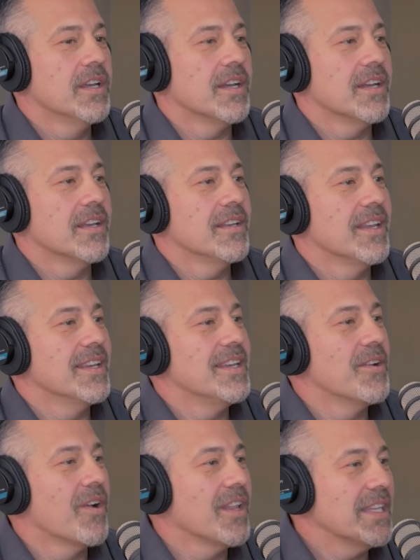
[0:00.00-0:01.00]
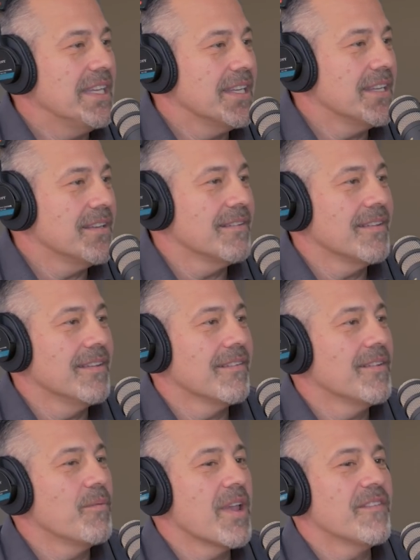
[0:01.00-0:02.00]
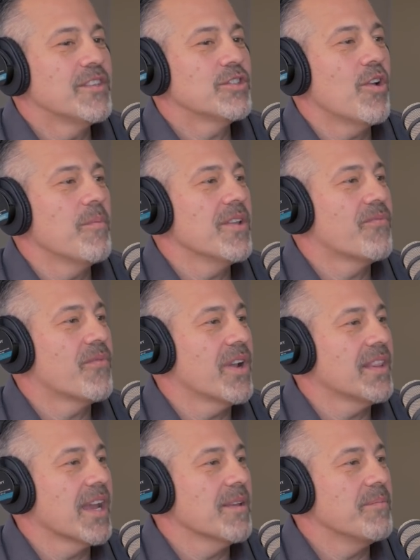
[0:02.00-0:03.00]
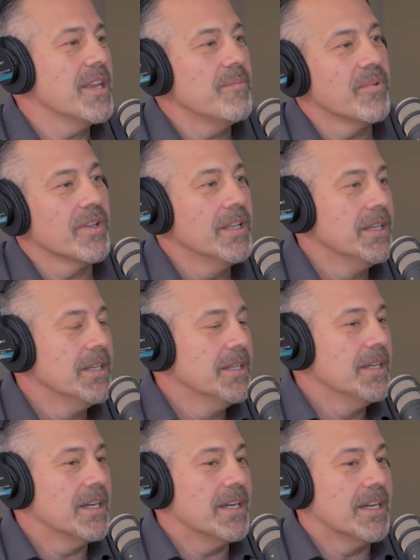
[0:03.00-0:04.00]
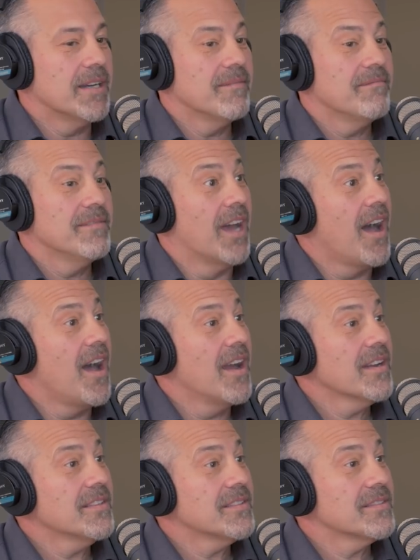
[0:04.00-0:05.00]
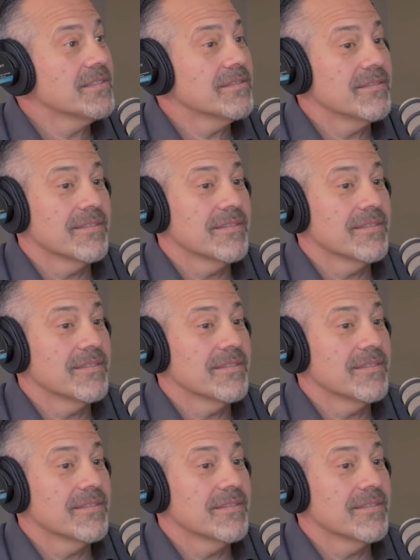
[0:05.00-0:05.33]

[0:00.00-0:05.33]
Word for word: uh, Nadir Ali. You, you, know, we have so many frontline people, um, docs,